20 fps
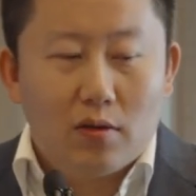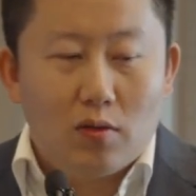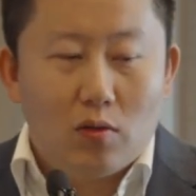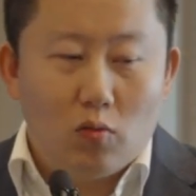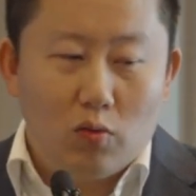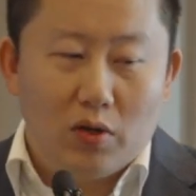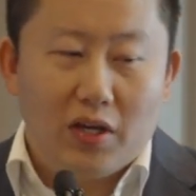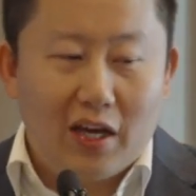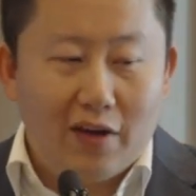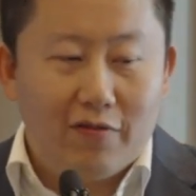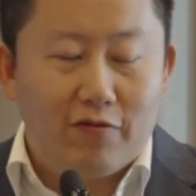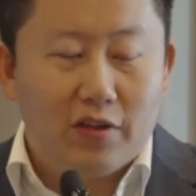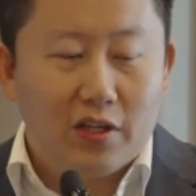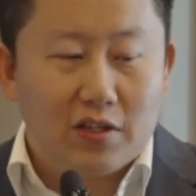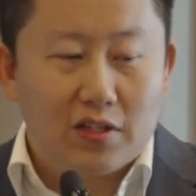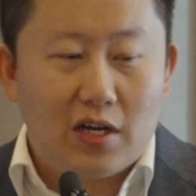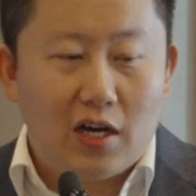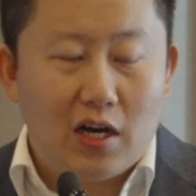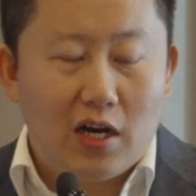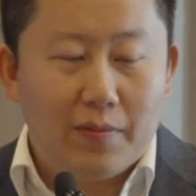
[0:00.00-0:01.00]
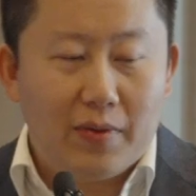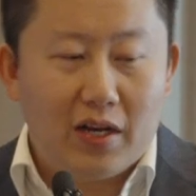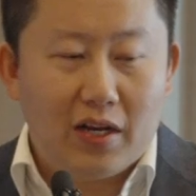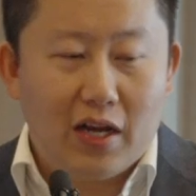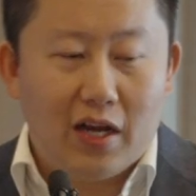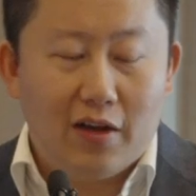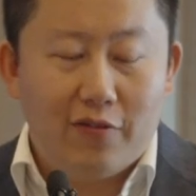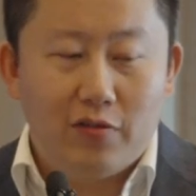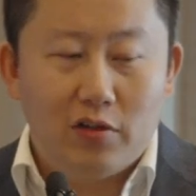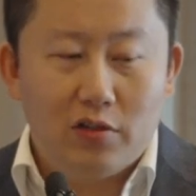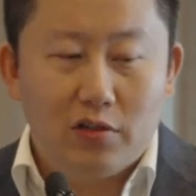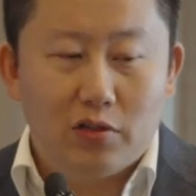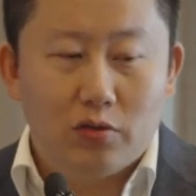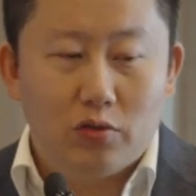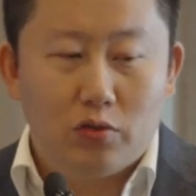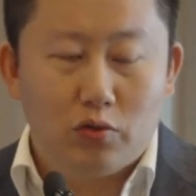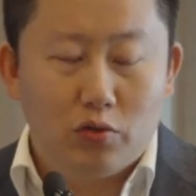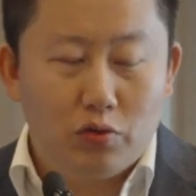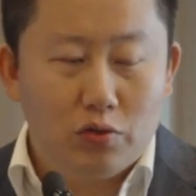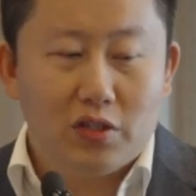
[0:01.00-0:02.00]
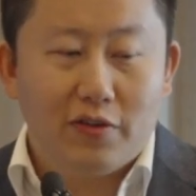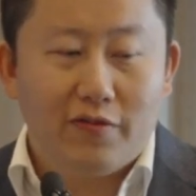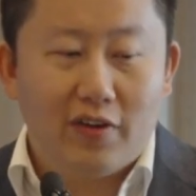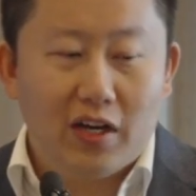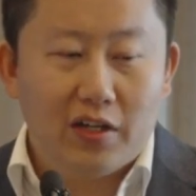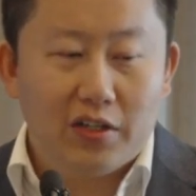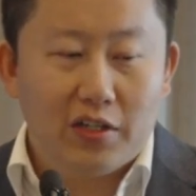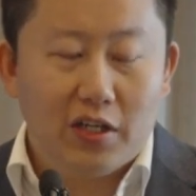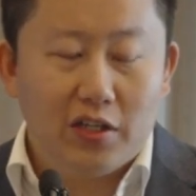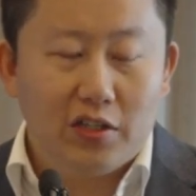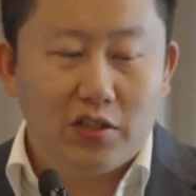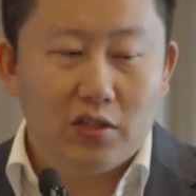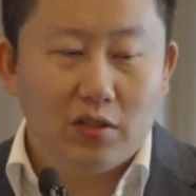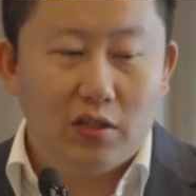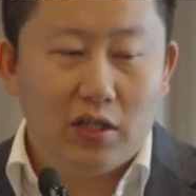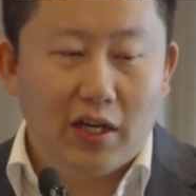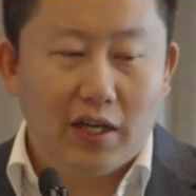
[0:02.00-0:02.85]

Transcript: we have the time and effort to do the validation,